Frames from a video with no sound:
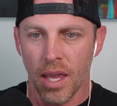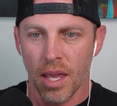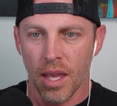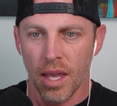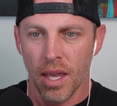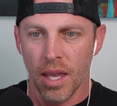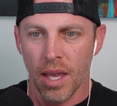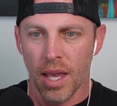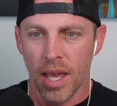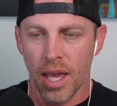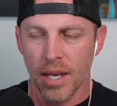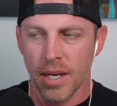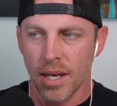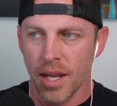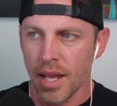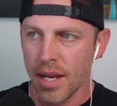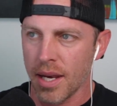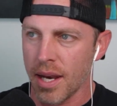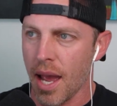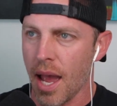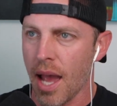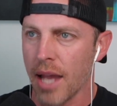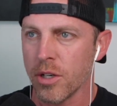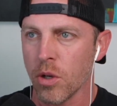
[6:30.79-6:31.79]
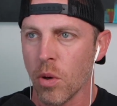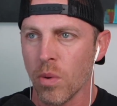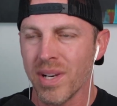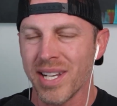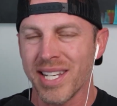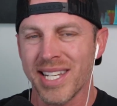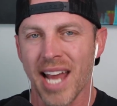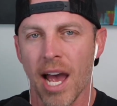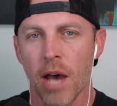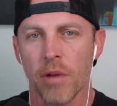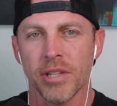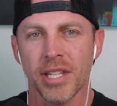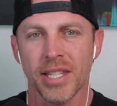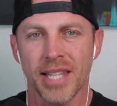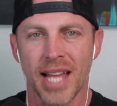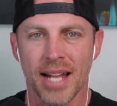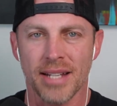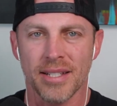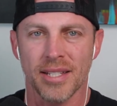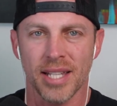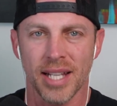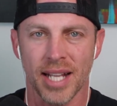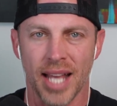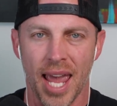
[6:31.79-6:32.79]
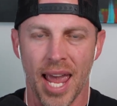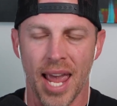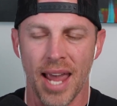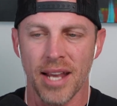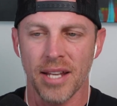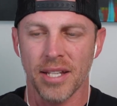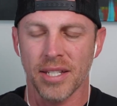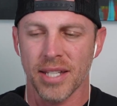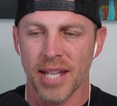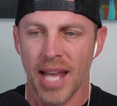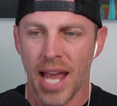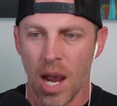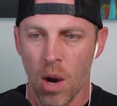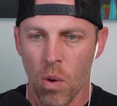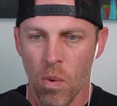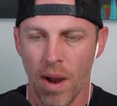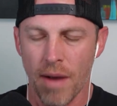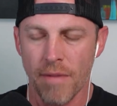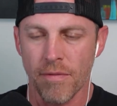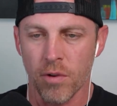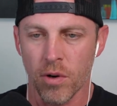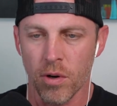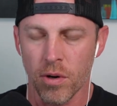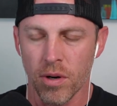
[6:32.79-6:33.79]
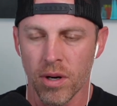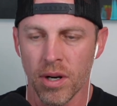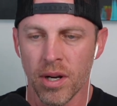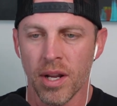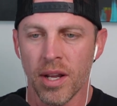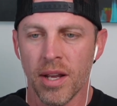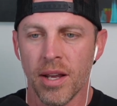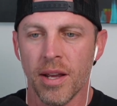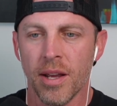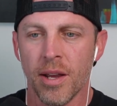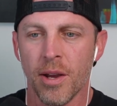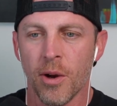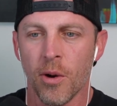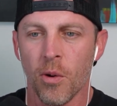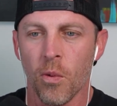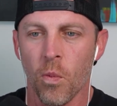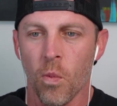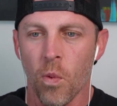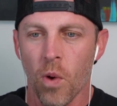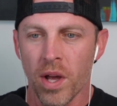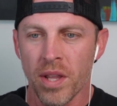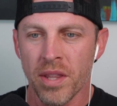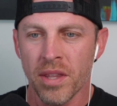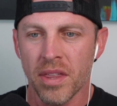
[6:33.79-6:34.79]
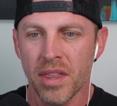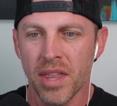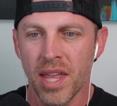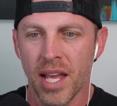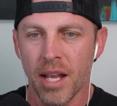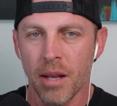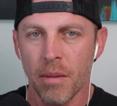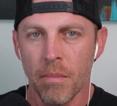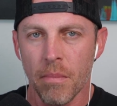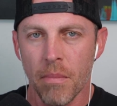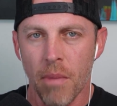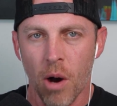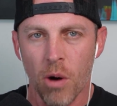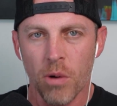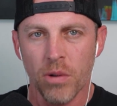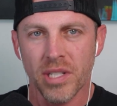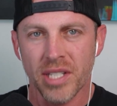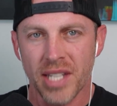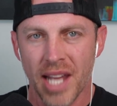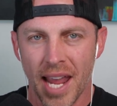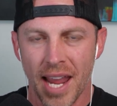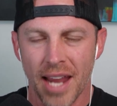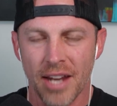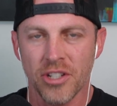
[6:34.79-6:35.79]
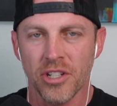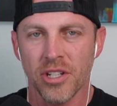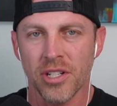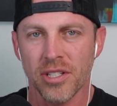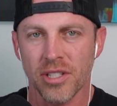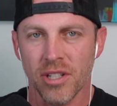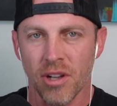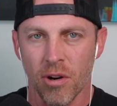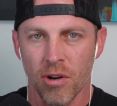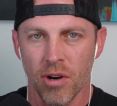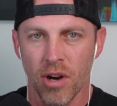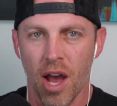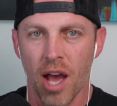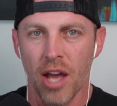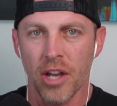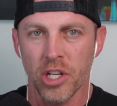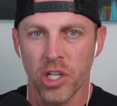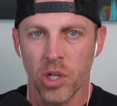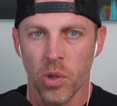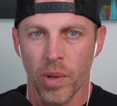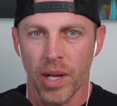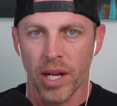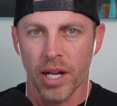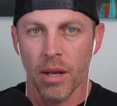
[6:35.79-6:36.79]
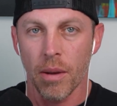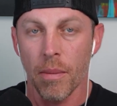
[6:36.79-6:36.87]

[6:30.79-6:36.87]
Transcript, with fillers: And I don't doubt that that's the case. However, one thing most agents are not doing,